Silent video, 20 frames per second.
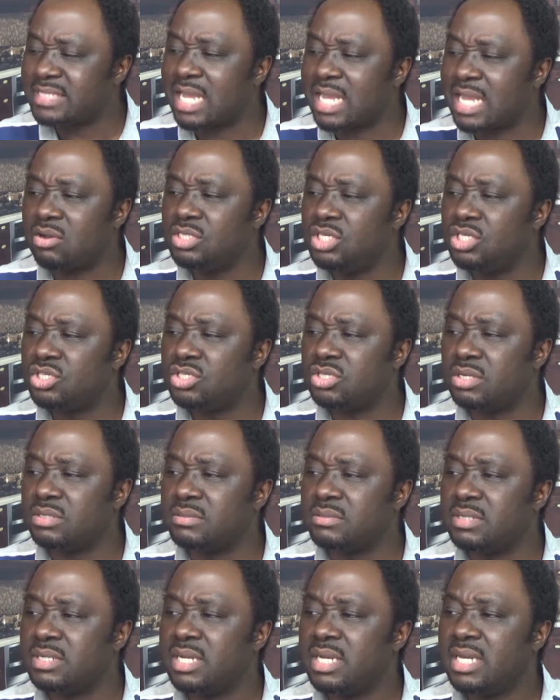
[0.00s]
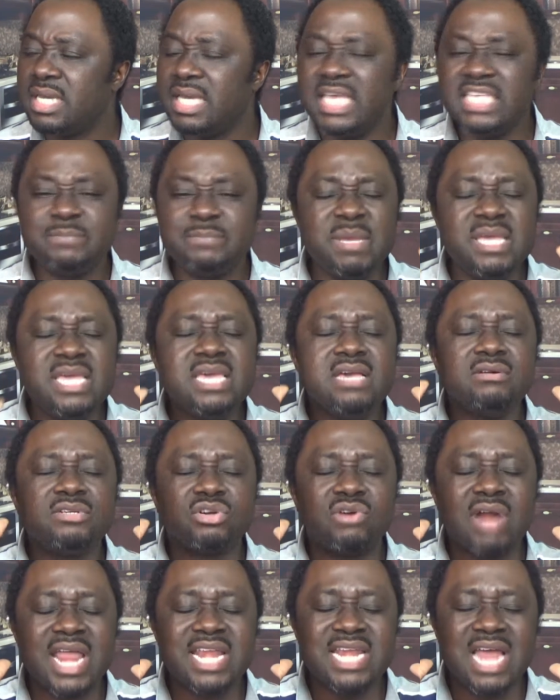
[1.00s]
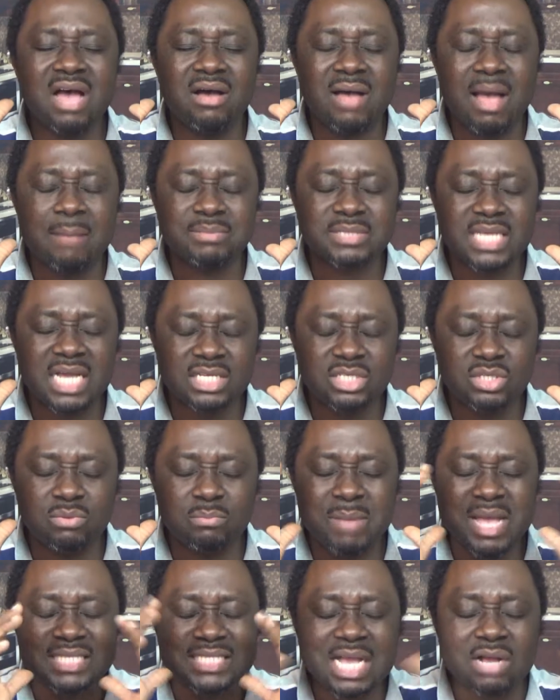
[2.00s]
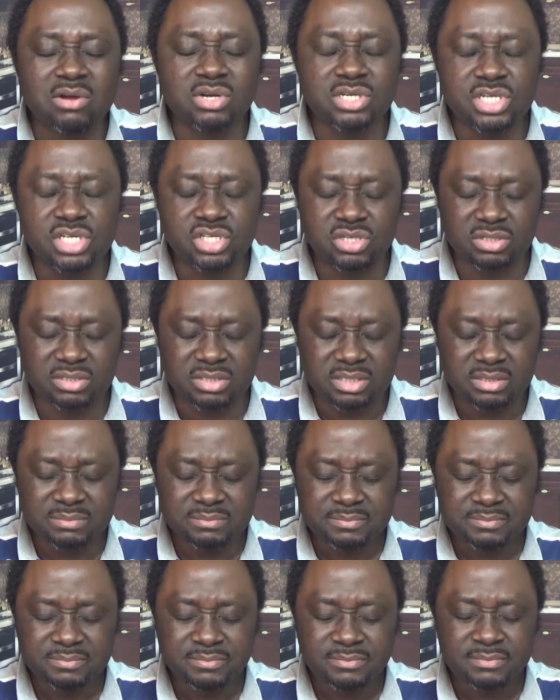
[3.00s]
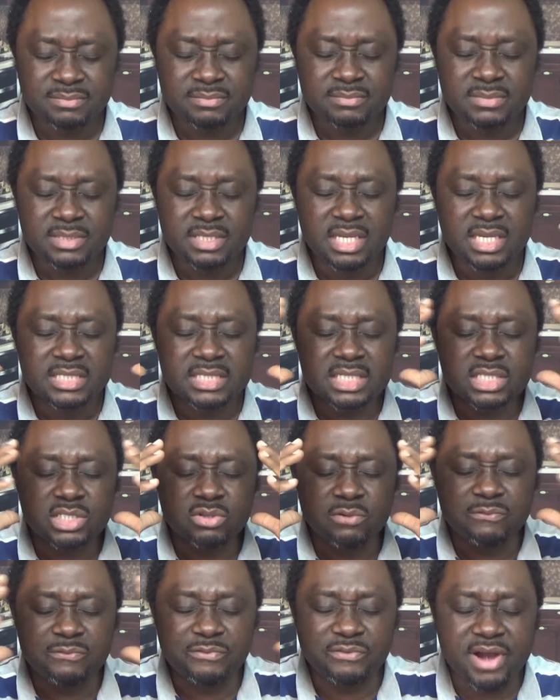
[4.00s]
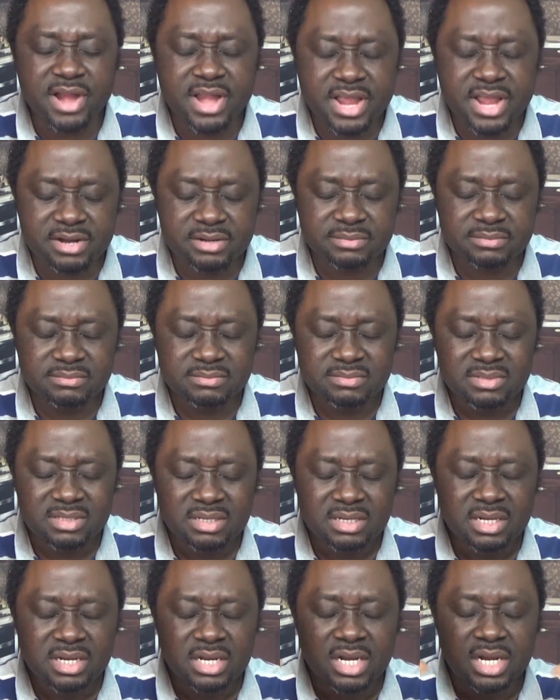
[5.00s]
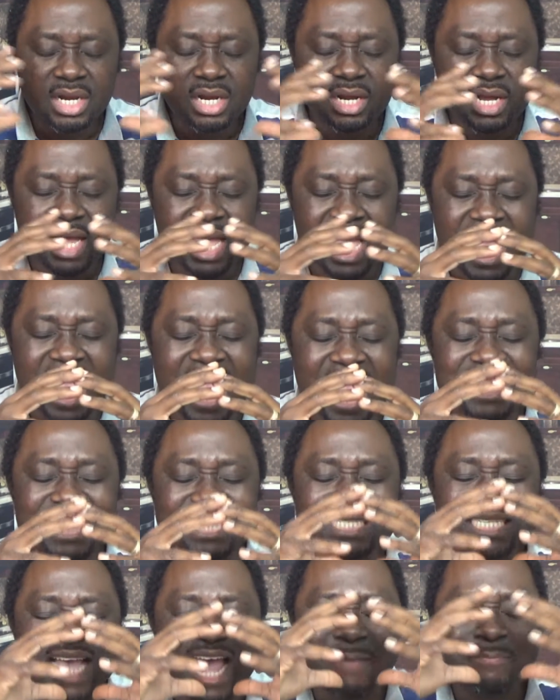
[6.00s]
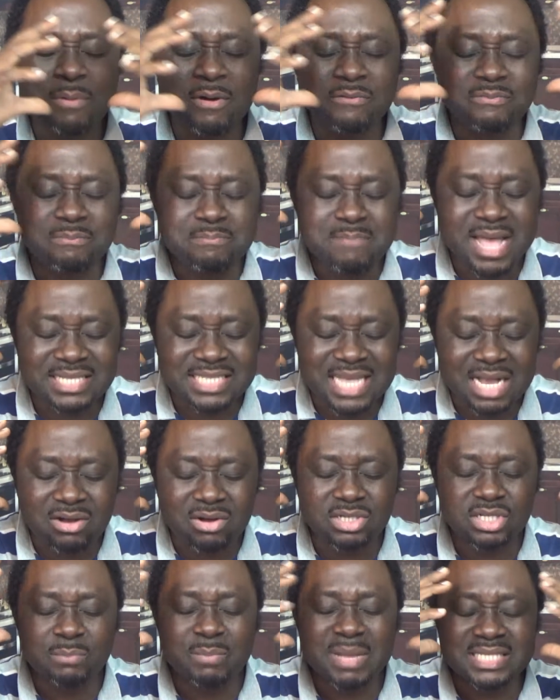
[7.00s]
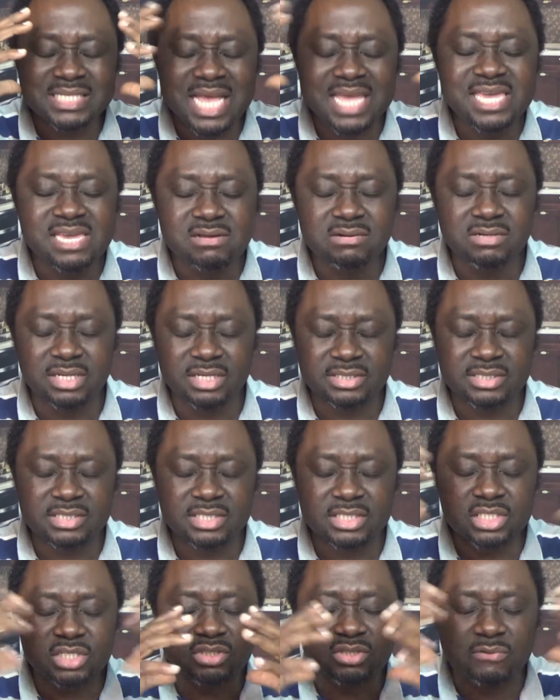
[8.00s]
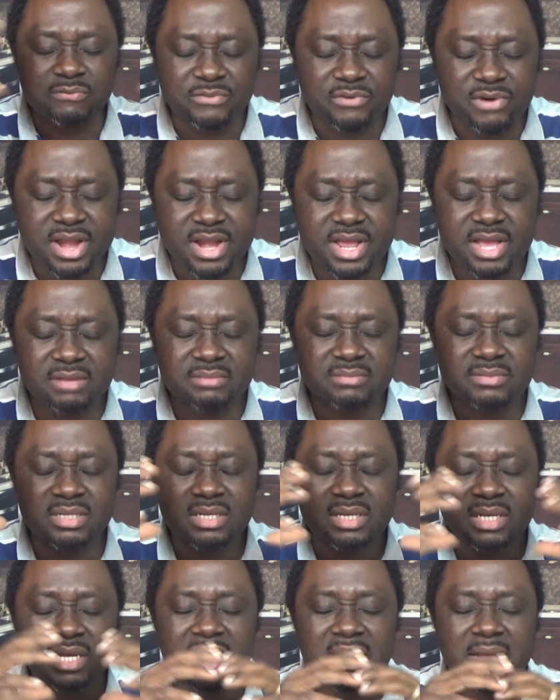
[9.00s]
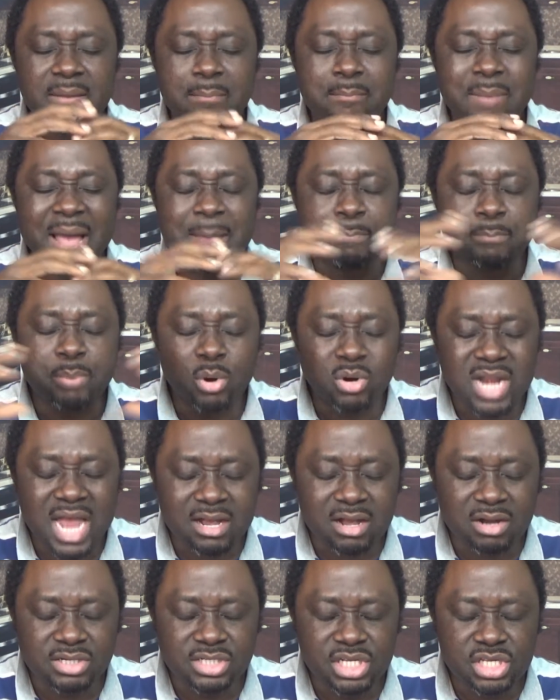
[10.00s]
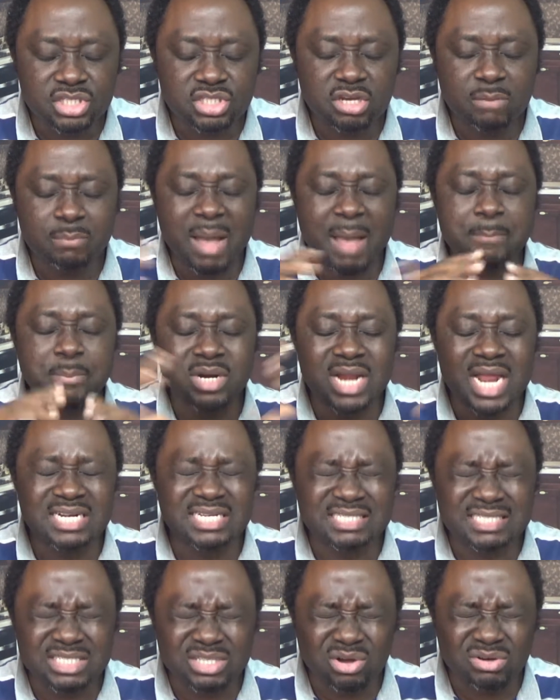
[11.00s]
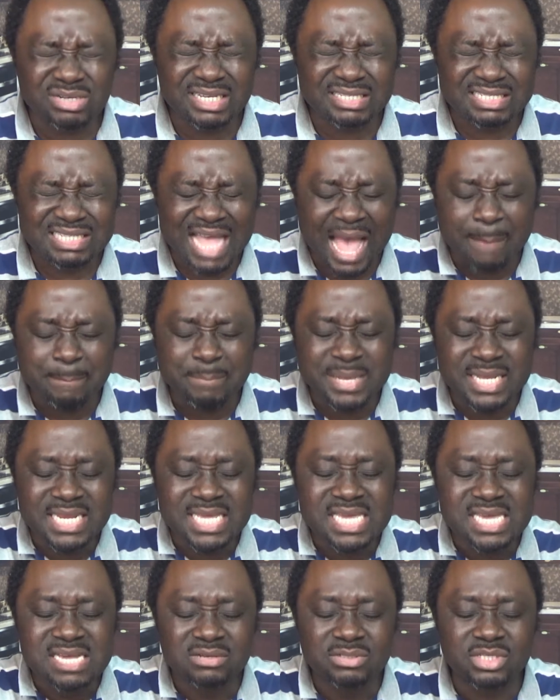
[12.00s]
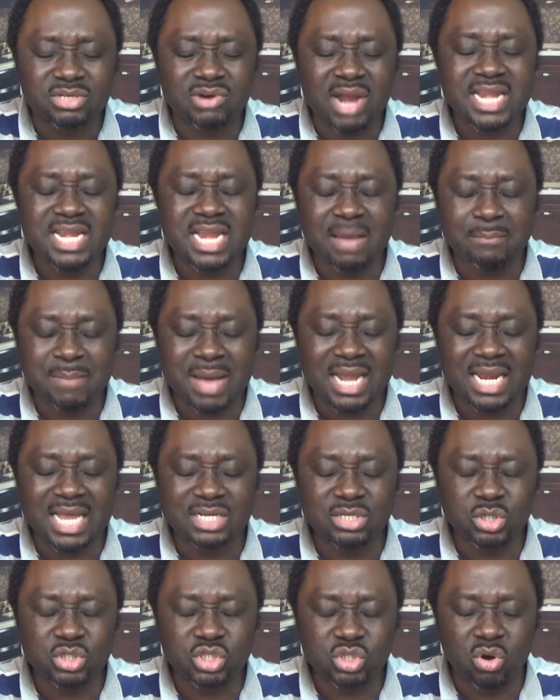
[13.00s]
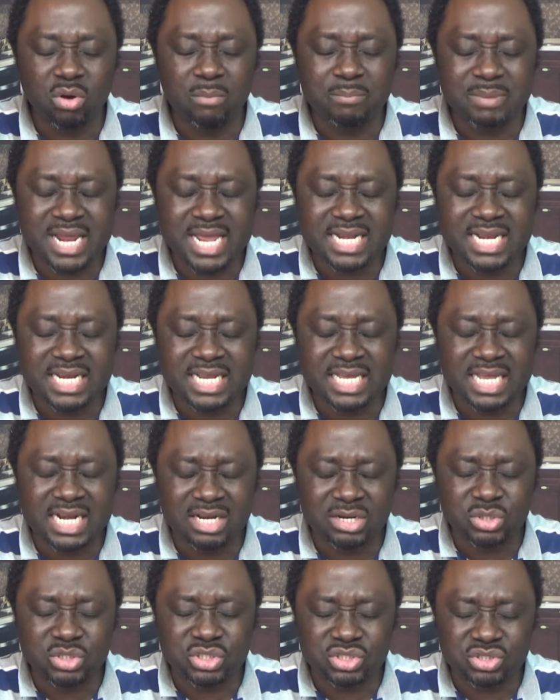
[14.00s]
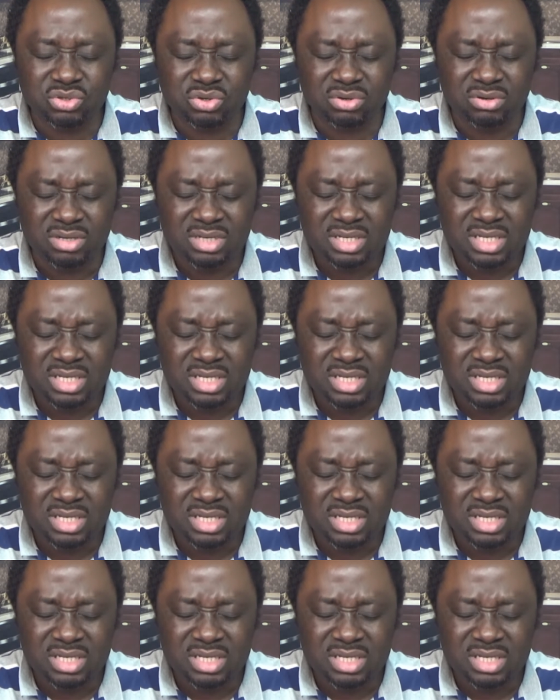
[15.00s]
condition is being healed right now. I'm telling you, mental condition. Schizophrenia, any type of mental illness, schizophrenia, bipolar condition, bipolar disorders are being healed right now. Maladoshko brede de gredoso,